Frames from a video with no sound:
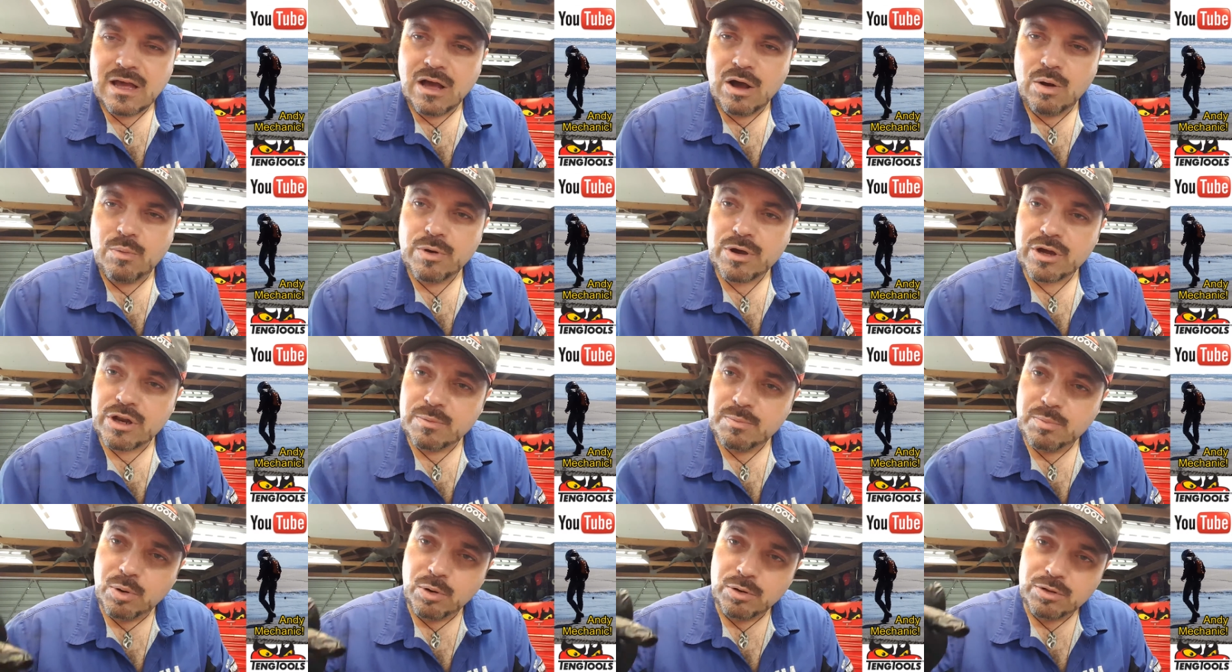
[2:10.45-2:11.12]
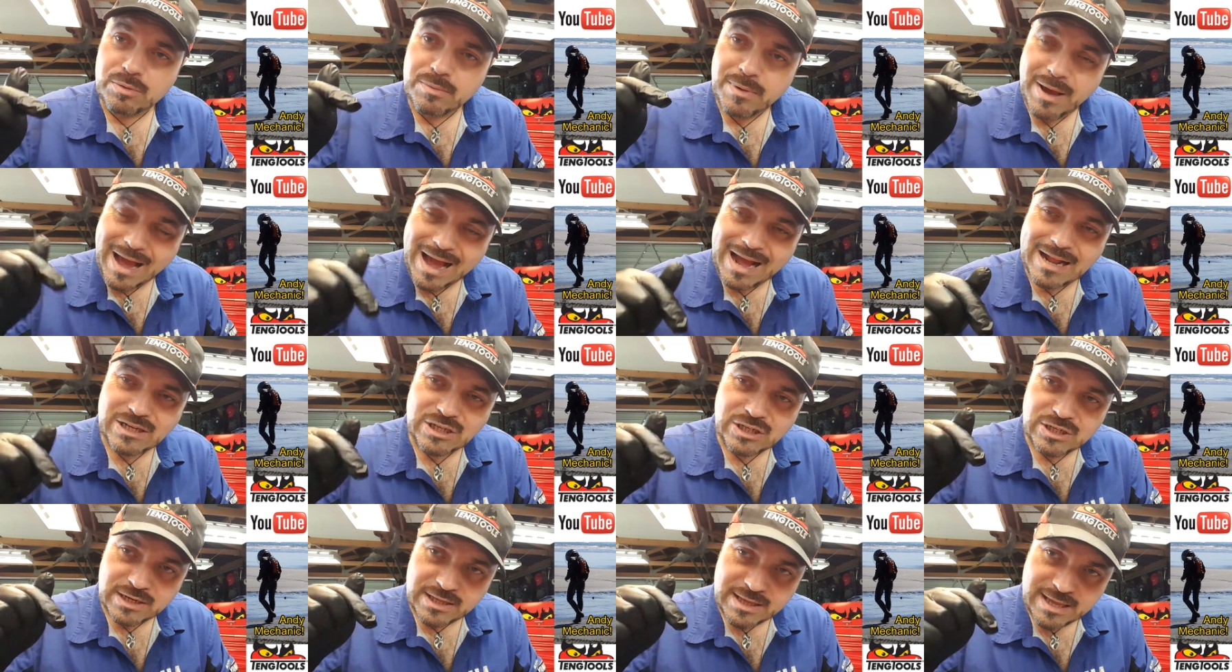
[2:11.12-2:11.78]
and we're going to put them
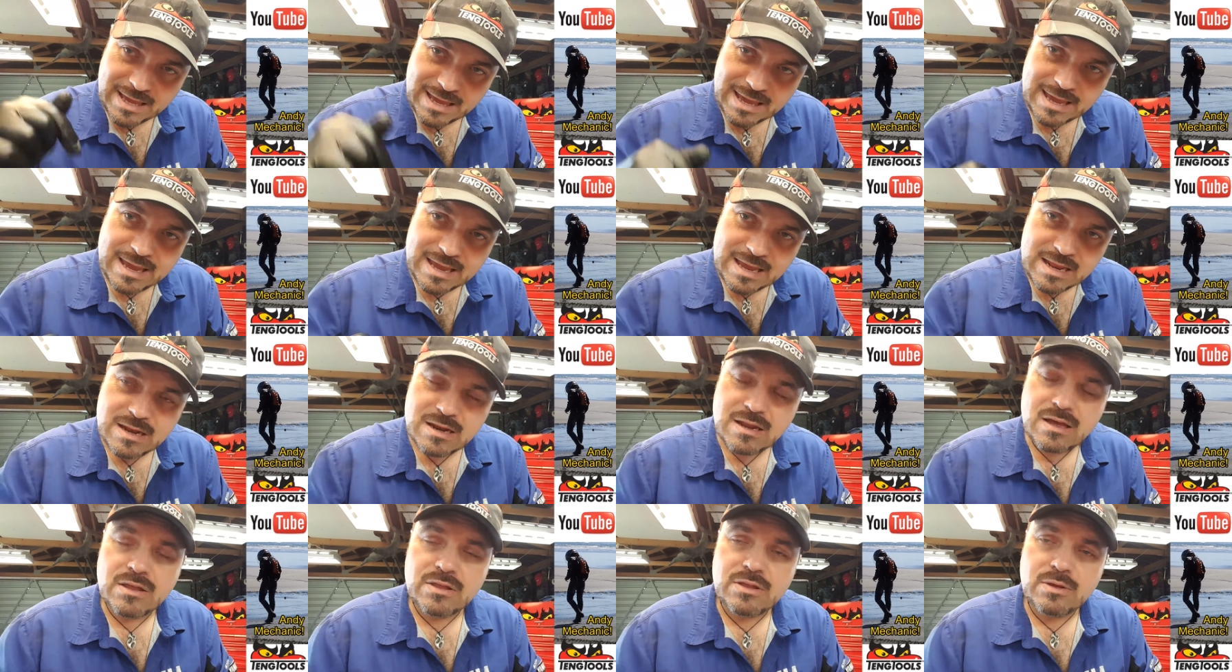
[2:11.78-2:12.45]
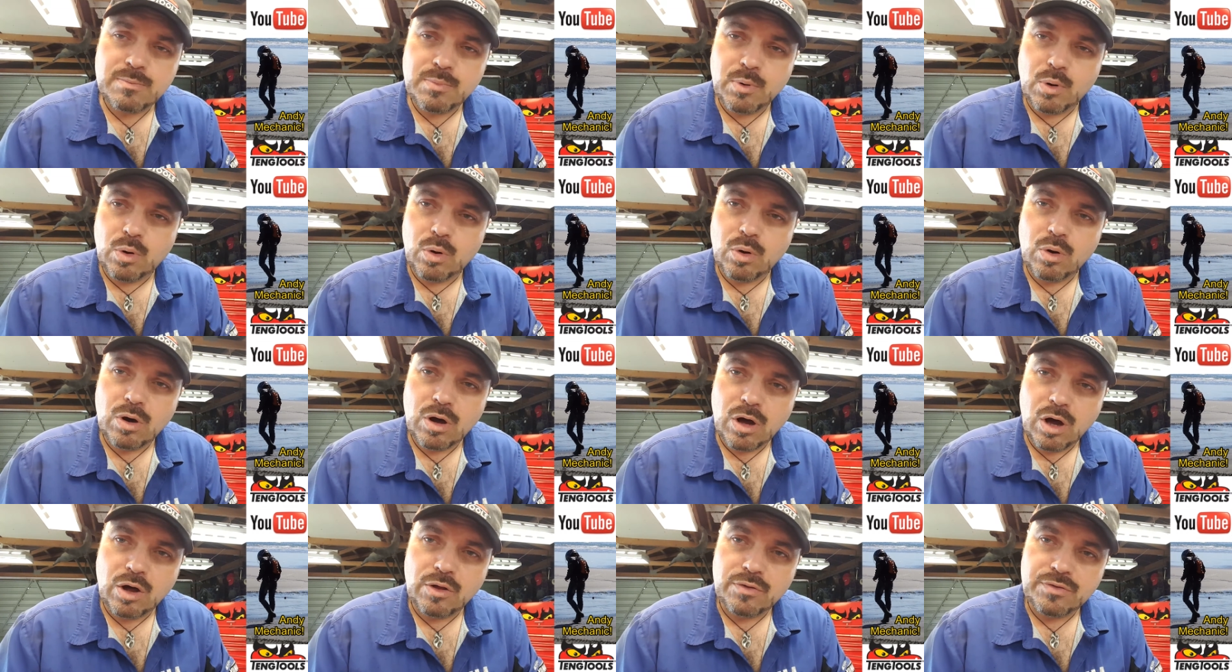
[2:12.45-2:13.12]
actually in the
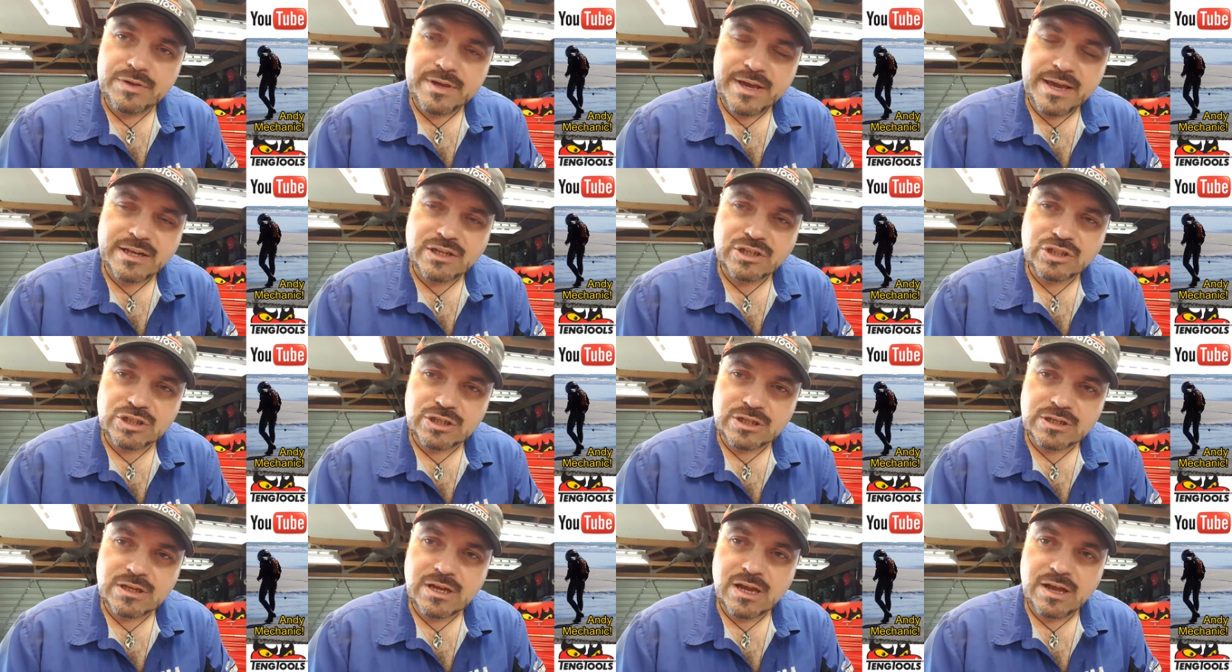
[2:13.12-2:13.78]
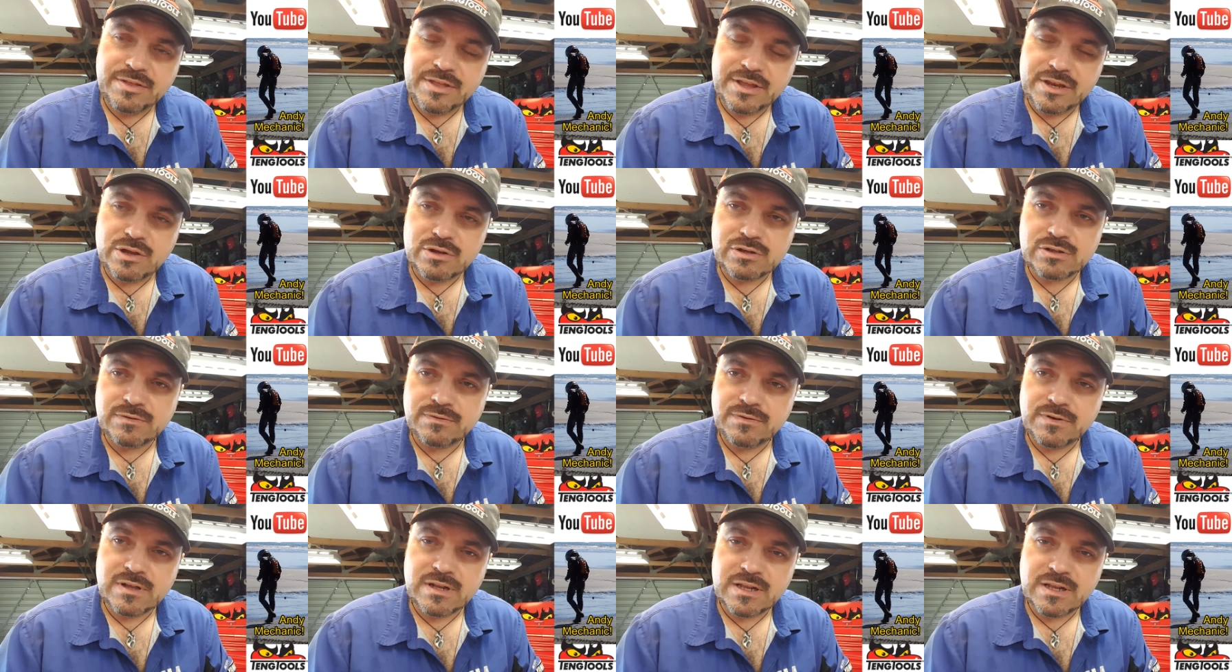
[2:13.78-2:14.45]
bore on the engine and then use
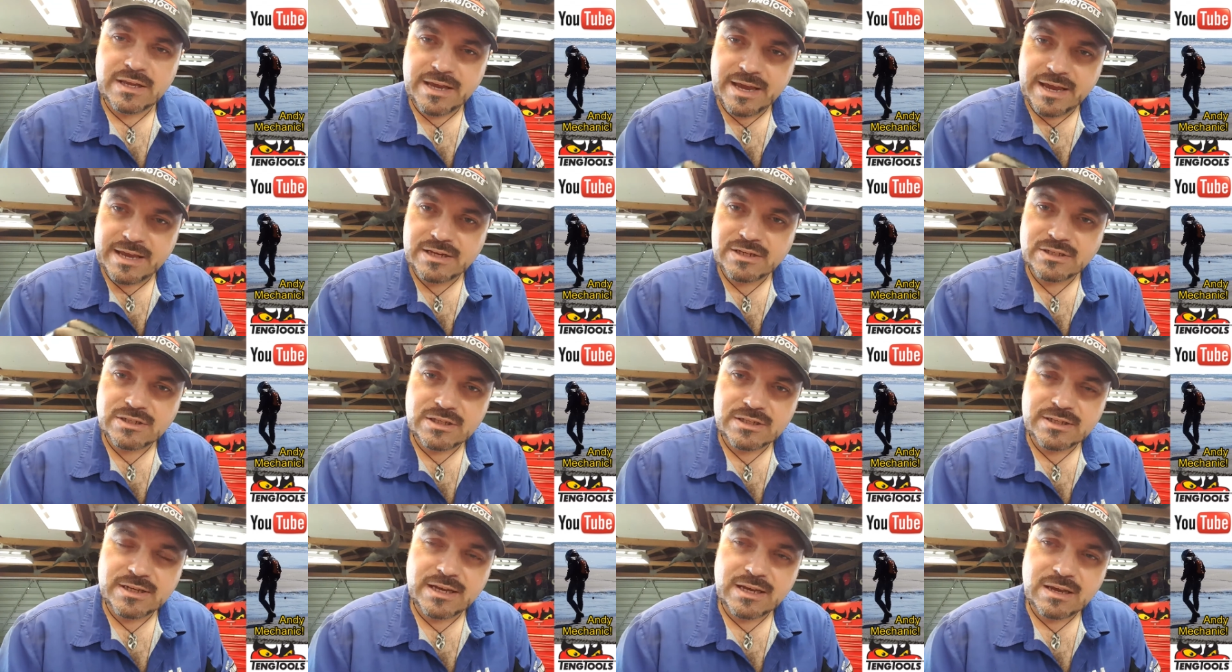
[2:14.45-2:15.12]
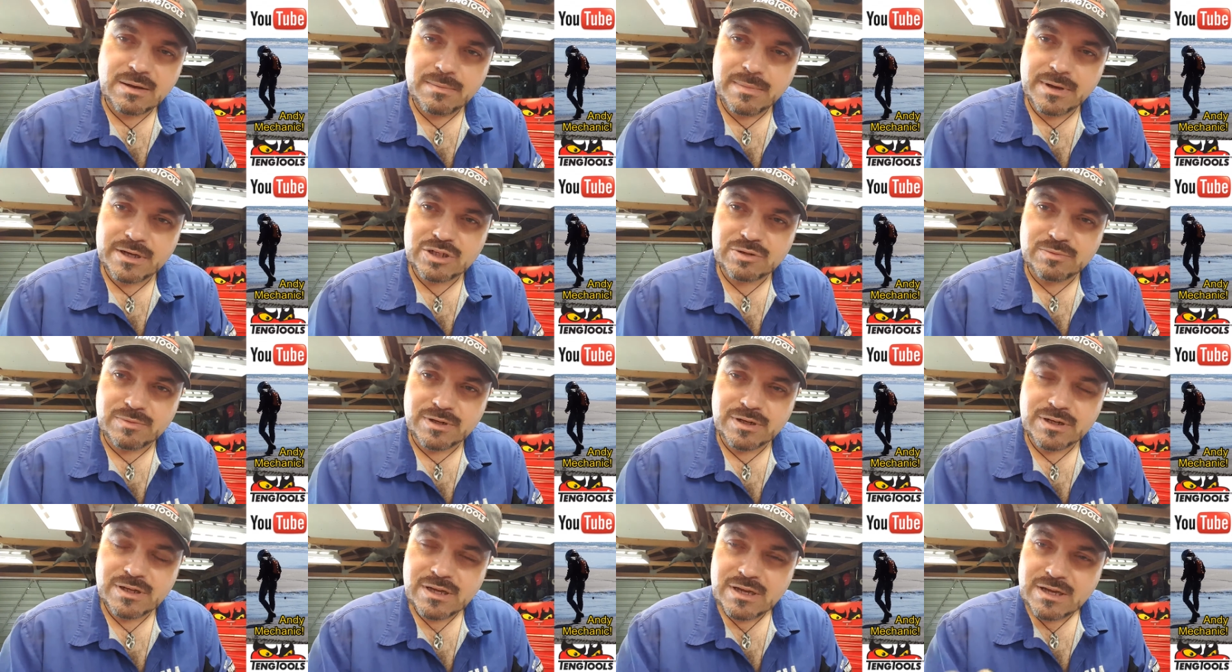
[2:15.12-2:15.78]
a feeler gauge to take a
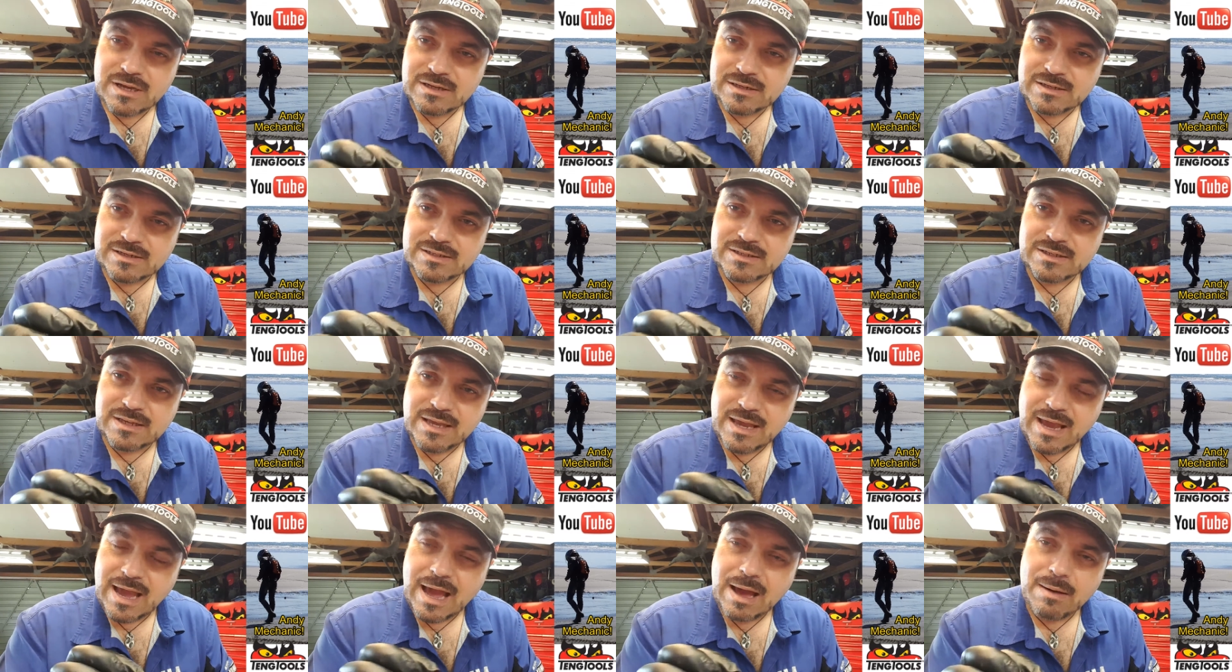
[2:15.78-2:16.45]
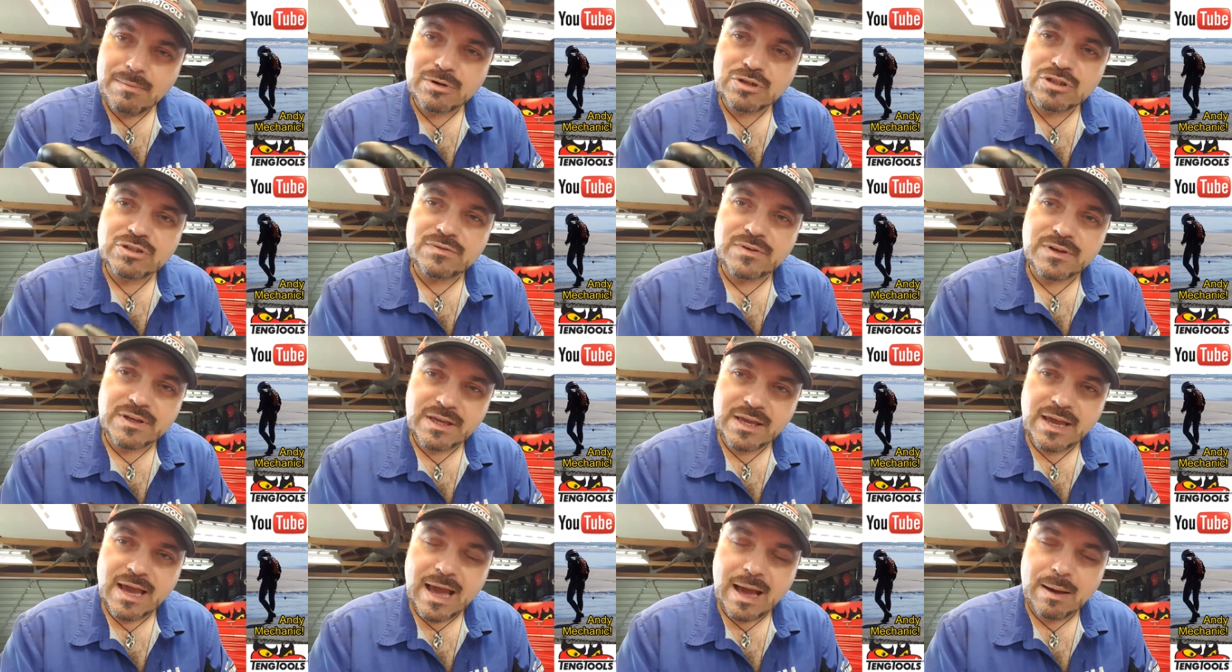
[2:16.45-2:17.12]
measurement to see how much of a
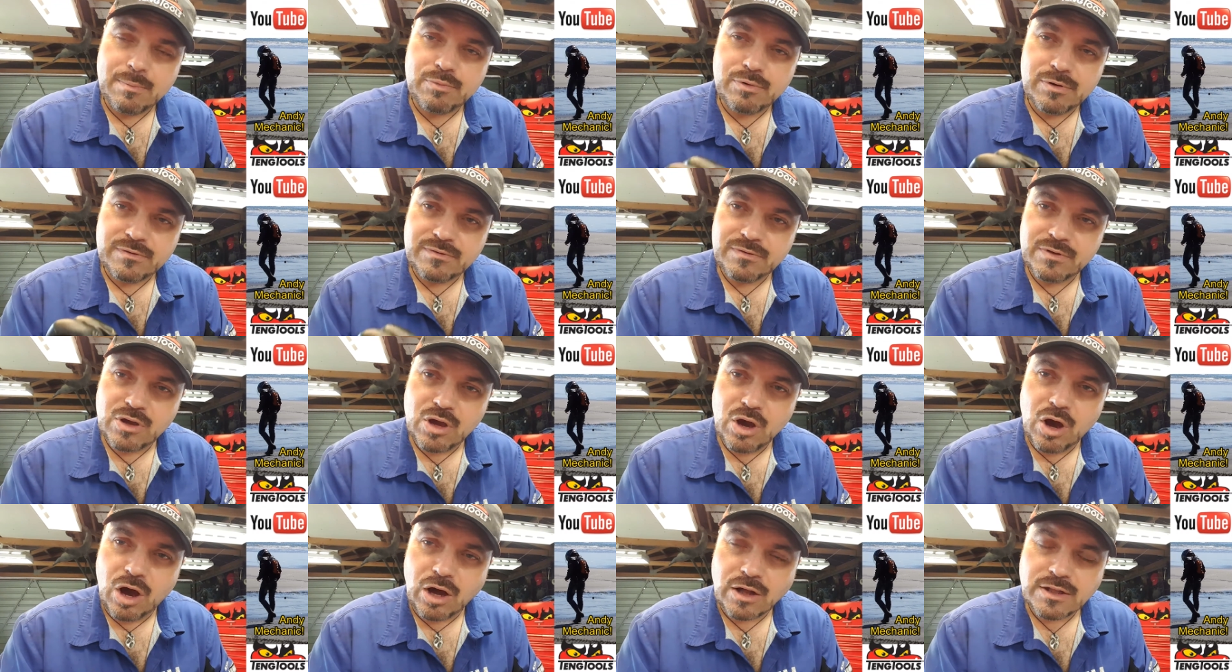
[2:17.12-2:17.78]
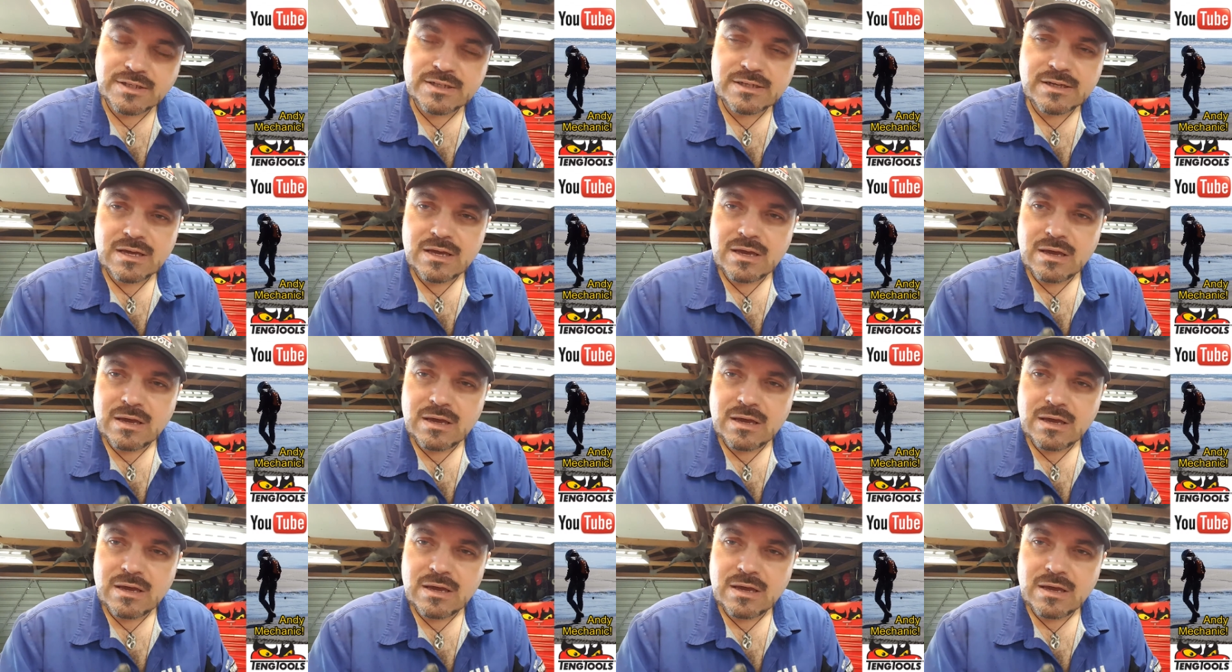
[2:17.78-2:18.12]
gap we've got